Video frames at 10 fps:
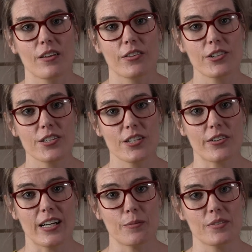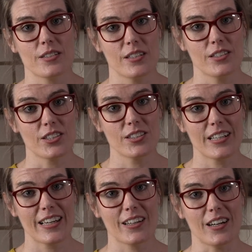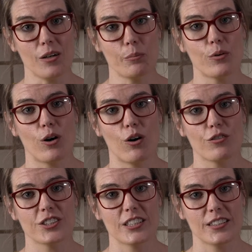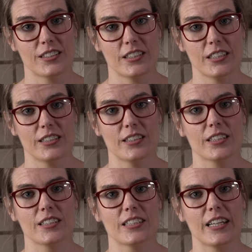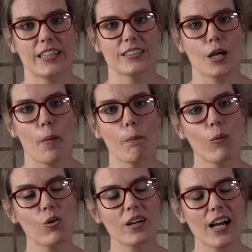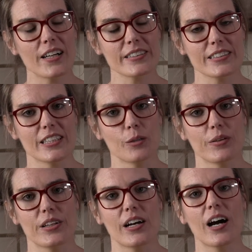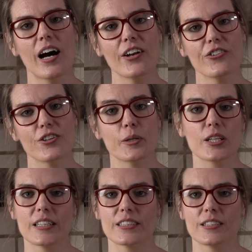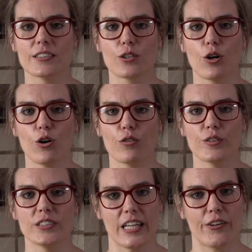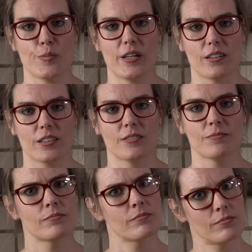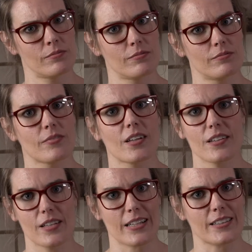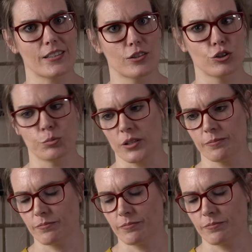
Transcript: 30 grams, just an egg cup of chia seeds contains more calcium than 100 milliliters of dairy milk. That is super.